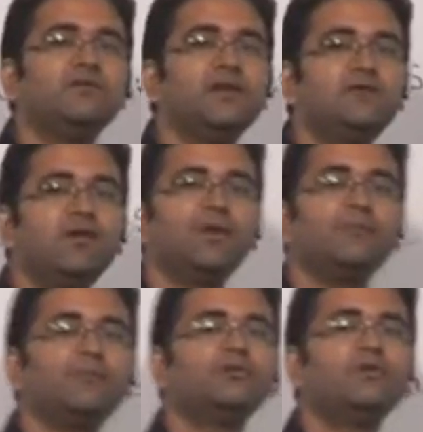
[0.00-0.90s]
infinity, what
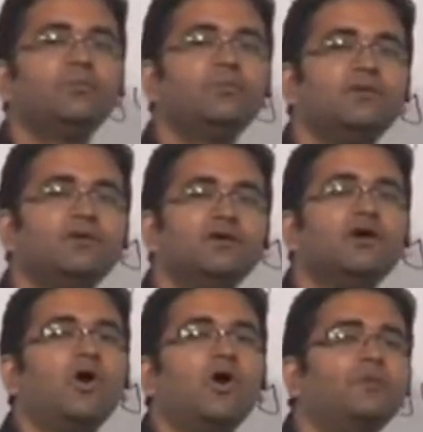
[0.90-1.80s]
happens to the output?
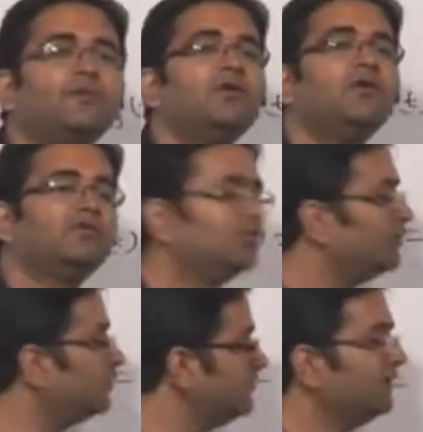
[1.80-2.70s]
Output will also go
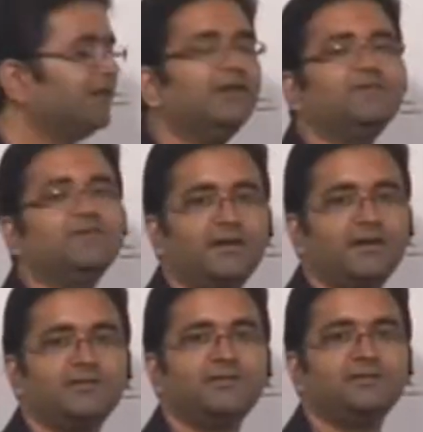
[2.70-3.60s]
to
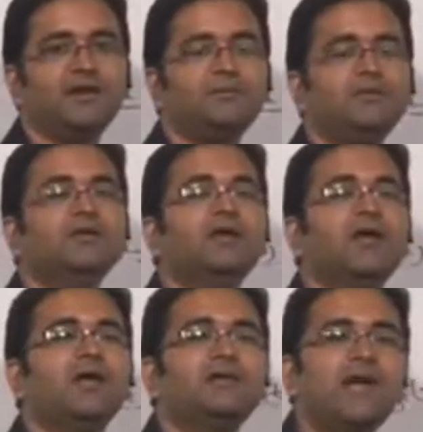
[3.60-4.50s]
infinite. That means
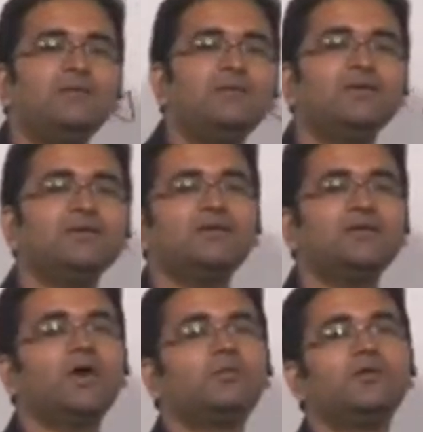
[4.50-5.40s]
as the time is
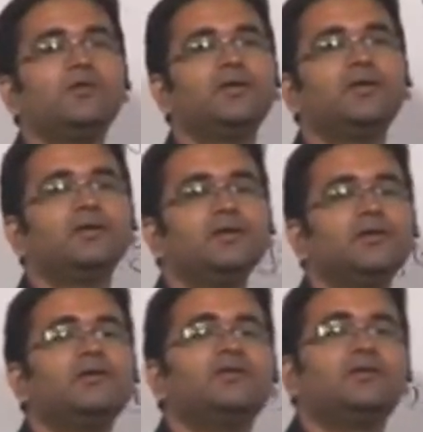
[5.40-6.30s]
increasing, output is increasing,
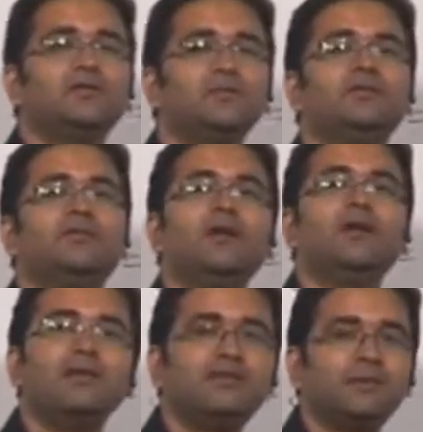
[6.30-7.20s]
system is an
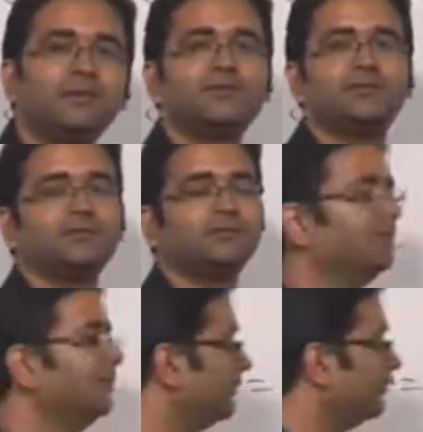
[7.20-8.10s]
unstable system,
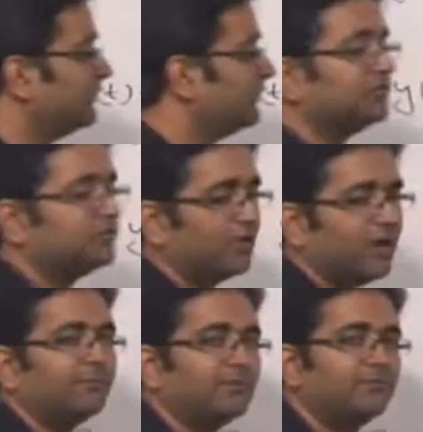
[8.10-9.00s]
because it should not
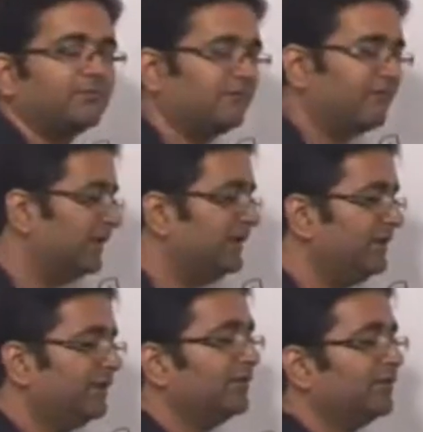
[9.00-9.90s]
happen.
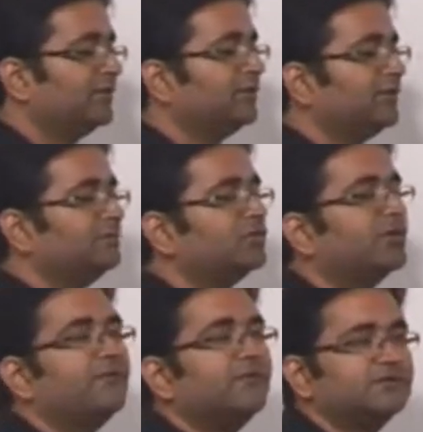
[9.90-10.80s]
Finally, system should
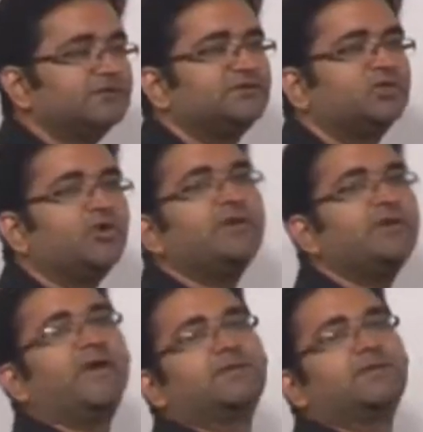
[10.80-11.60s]
converge, it should not